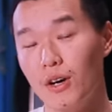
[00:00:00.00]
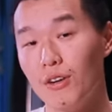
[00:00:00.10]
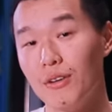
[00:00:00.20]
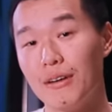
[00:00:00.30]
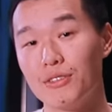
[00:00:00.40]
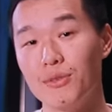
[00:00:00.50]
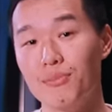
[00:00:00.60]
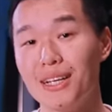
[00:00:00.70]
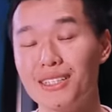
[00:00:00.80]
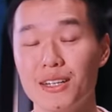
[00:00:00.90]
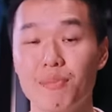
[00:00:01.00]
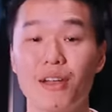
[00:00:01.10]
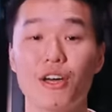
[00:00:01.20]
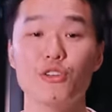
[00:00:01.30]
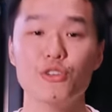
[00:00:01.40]
on how to mix and
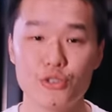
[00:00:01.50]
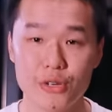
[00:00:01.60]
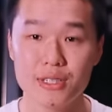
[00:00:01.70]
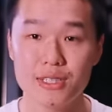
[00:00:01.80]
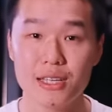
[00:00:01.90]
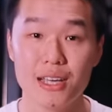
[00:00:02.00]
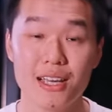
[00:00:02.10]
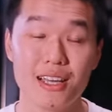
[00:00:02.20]
apply nutrients.